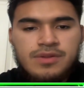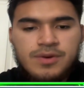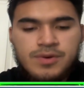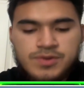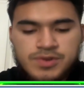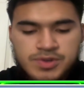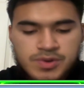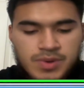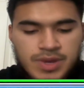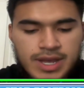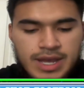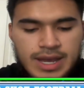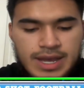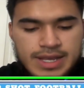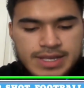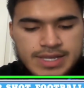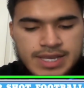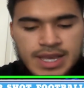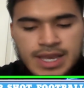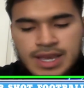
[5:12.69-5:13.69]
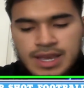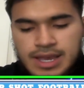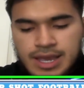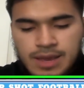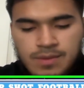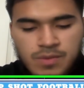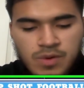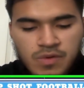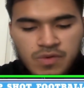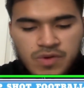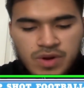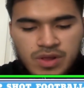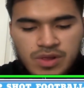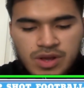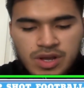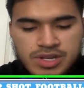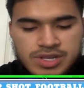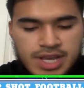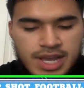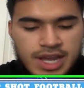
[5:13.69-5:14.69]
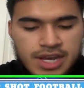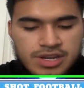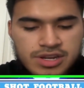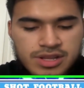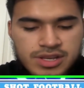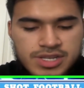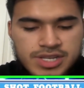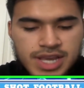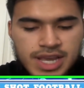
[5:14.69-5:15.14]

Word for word: Those two guys came over to Los Angeles,